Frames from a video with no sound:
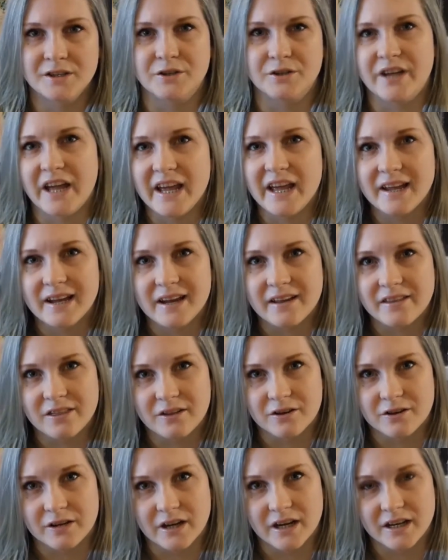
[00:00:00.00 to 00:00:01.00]
Today I
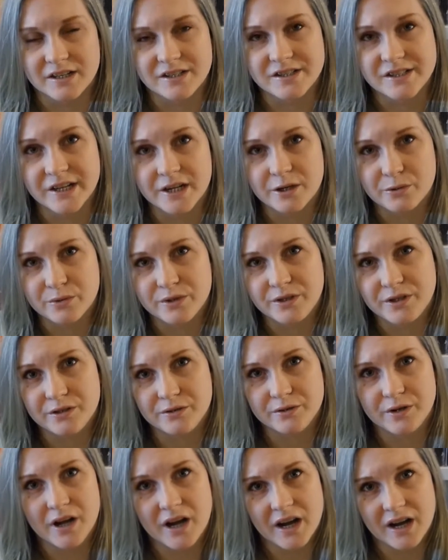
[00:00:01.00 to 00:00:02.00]
thought I'd share with
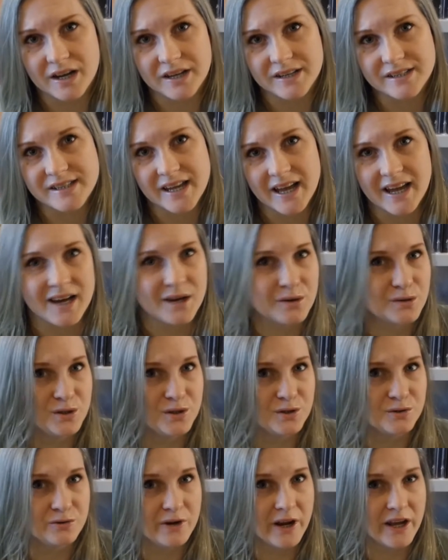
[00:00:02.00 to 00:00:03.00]
you guys how
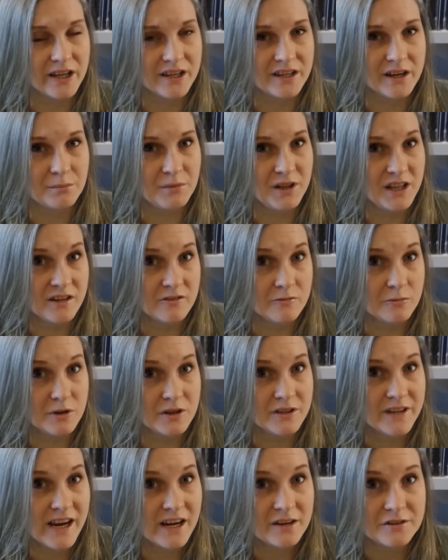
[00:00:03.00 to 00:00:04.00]
to create a
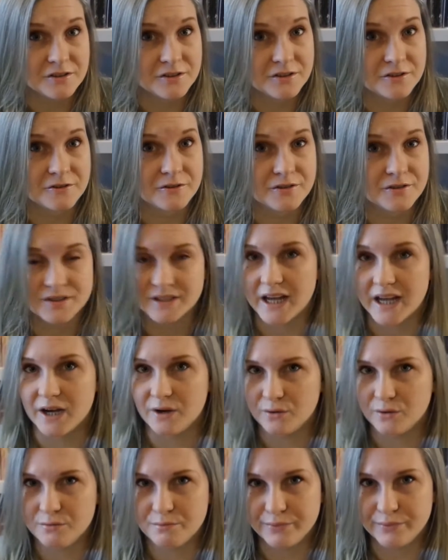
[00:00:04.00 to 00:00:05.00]
believable character.
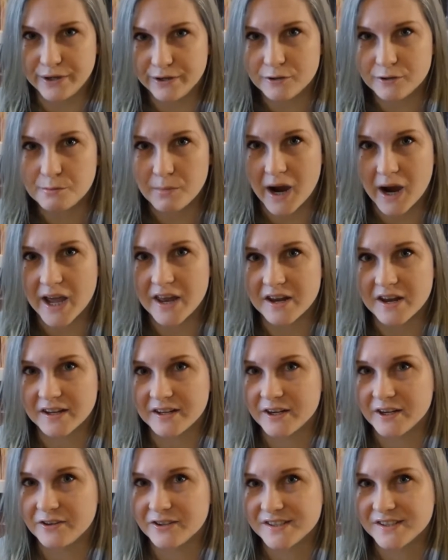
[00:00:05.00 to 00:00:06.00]
Now, bear in mind
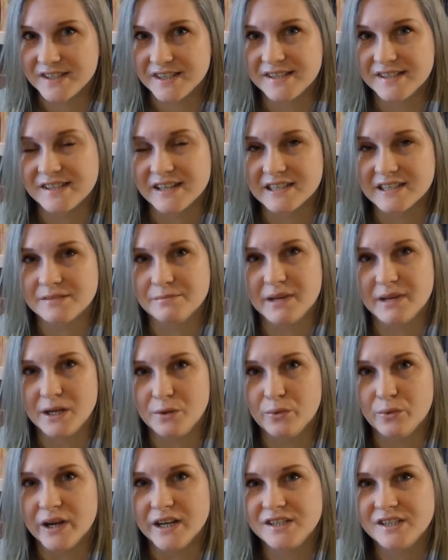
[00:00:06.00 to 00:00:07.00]
that there exist as
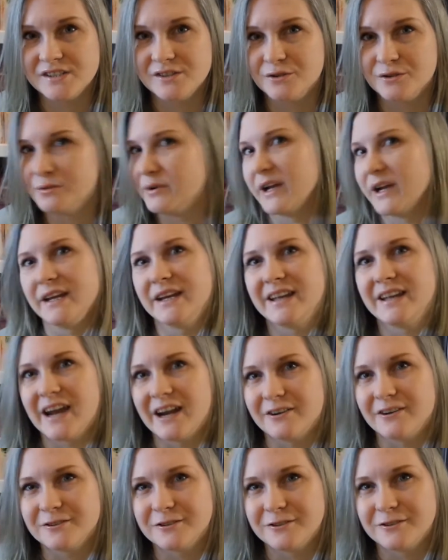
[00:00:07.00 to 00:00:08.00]
many ways to create a
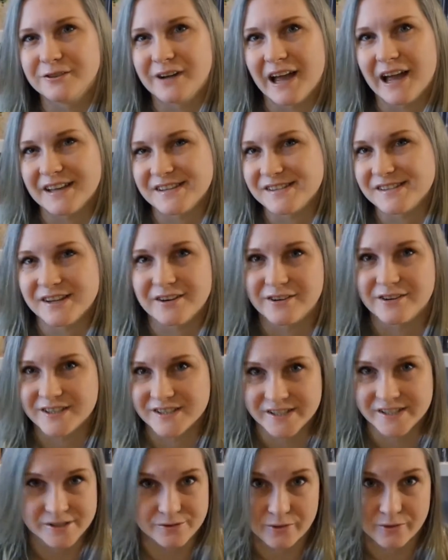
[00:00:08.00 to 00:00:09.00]
character as there
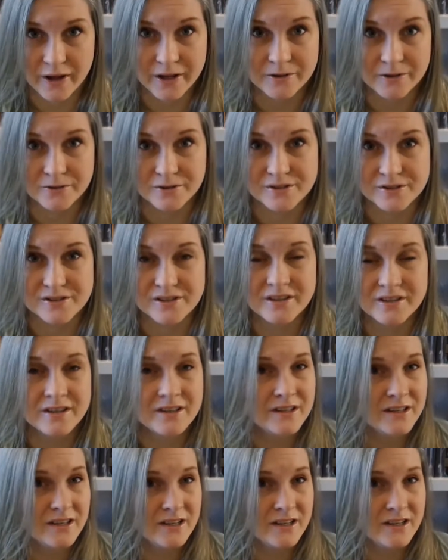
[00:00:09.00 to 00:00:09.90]
exist writers.